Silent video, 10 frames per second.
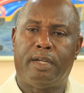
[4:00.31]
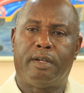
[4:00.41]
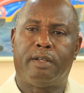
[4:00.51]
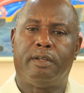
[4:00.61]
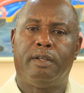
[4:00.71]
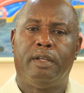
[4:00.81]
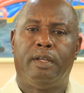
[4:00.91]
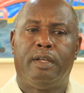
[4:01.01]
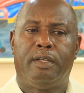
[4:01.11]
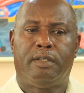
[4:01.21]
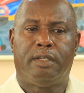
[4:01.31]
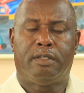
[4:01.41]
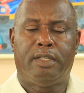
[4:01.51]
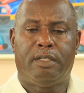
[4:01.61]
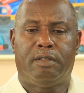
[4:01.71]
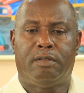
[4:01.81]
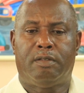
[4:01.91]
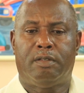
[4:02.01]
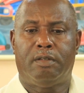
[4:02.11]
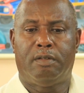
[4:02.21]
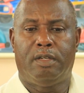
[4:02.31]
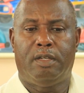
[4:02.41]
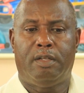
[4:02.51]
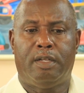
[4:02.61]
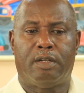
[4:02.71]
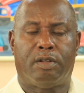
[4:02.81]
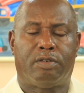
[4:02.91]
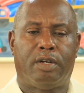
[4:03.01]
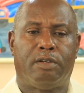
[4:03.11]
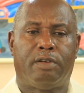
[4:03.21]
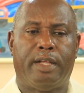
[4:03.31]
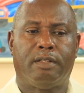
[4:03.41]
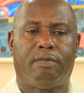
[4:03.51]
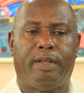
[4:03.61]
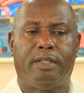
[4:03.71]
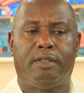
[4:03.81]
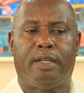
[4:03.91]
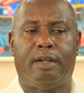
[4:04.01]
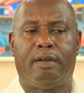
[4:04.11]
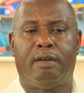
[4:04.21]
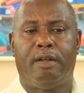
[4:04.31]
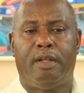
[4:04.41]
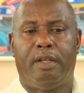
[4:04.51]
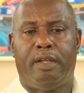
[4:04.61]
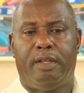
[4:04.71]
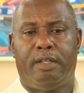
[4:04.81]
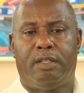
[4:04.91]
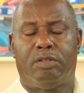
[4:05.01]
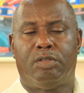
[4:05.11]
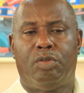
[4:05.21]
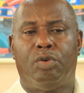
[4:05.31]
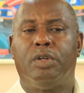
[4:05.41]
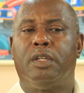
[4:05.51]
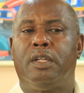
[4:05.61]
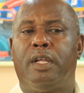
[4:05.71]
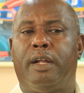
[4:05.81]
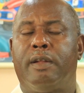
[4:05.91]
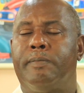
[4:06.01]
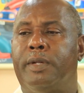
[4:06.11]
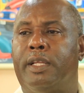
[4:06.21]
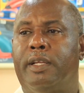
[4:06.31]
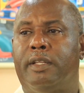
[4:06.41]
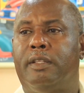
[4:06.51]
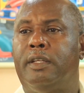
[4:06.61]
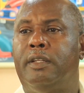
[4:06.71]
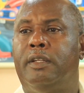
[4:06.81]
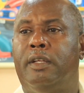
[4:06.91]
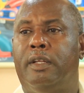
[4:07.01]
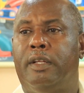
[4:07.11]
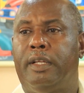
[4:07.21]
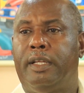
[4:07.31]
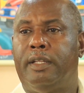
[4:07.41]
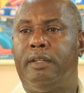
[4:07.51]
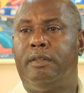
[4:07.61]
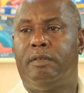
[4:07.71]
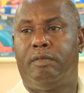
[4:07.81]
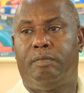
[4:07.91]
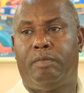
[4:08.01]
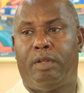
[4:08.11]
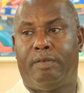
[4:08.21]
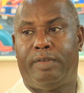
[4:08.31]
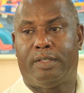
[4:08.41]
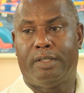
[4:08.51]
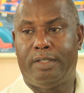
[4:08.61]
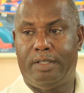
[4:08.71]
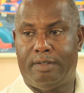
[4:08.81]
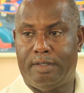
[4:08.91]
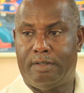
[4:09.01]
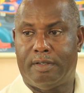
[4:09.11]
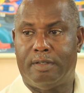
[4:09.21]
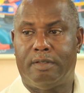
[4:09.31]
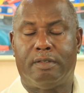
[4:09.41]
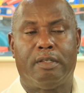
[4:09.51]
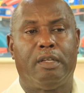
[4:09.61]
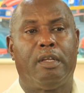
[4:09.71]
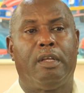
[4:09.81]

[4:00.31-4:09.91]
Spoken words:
the area, since the industrial trans fats are, it is known, are implicated in blood vessel diseases,